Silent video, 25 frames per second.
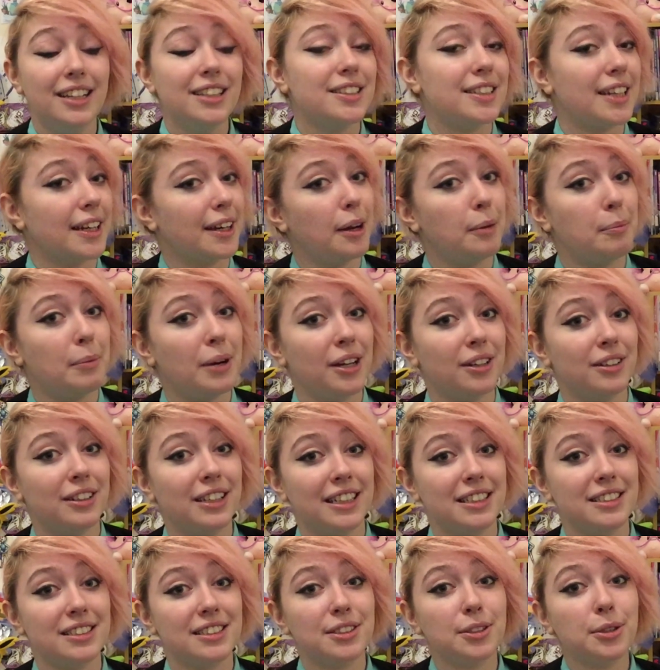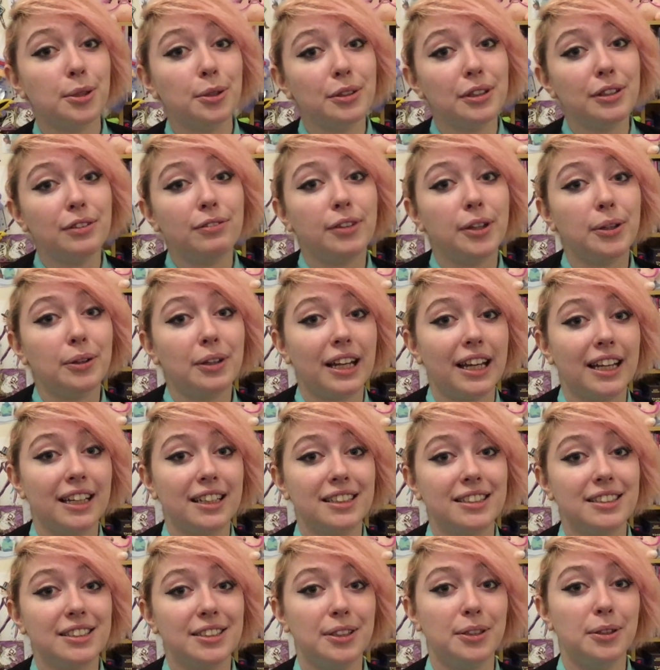Check out my online store if you'd
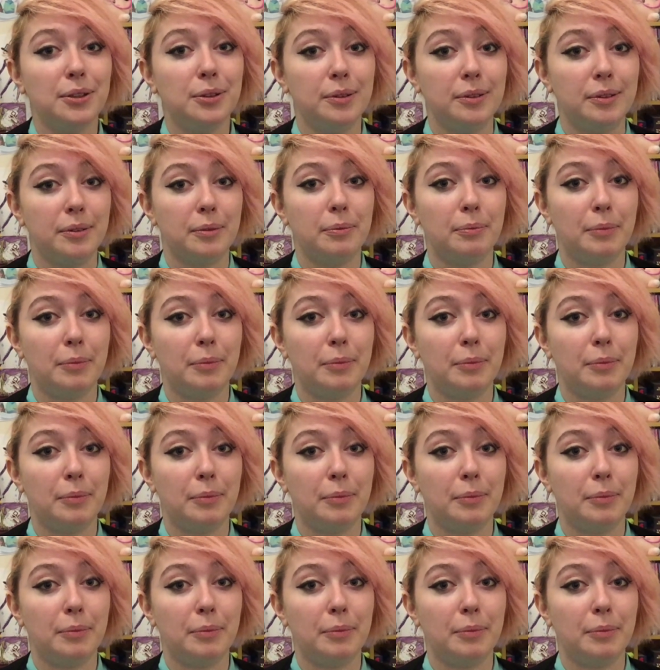like to